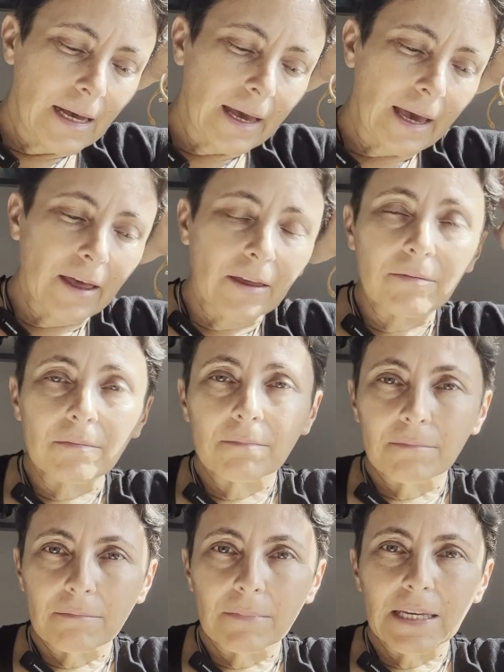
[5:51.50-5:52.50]
And
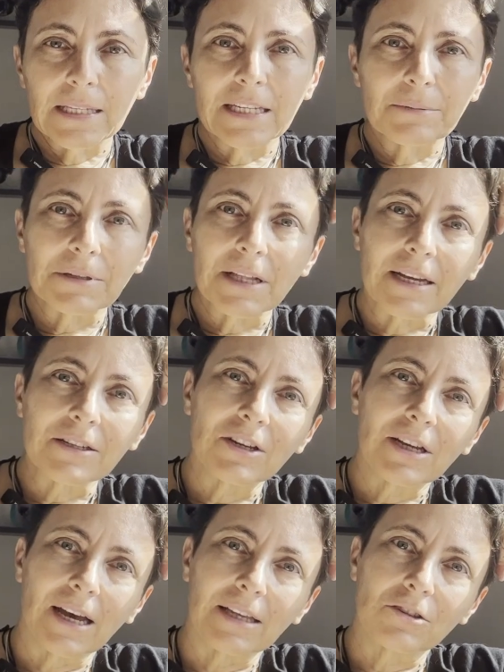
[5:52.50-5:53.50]
it seems like
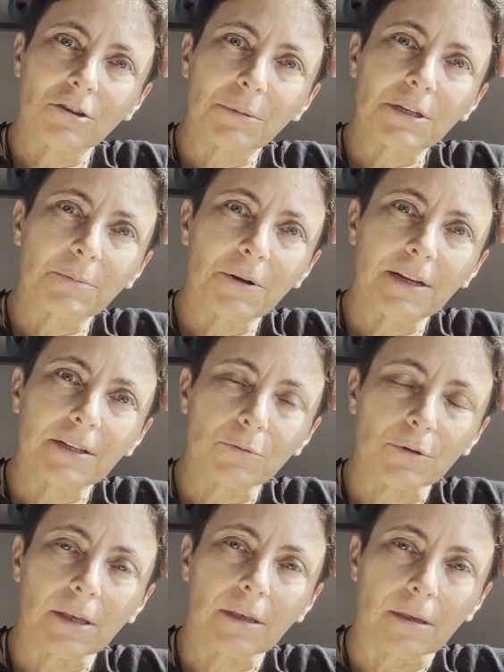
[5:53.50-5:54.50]
she had some experience
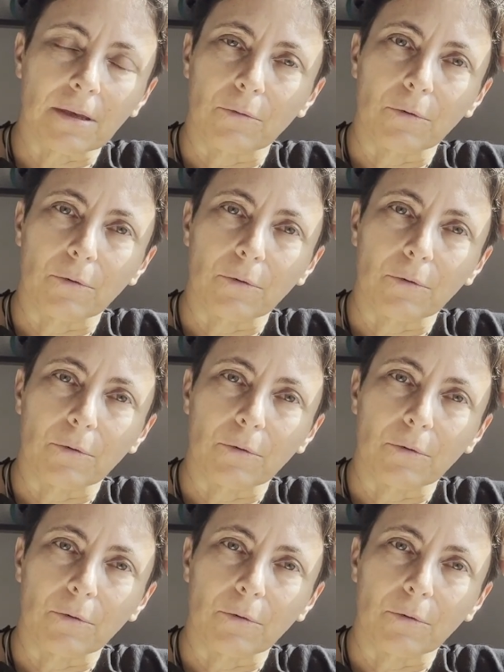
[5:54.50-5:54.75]
with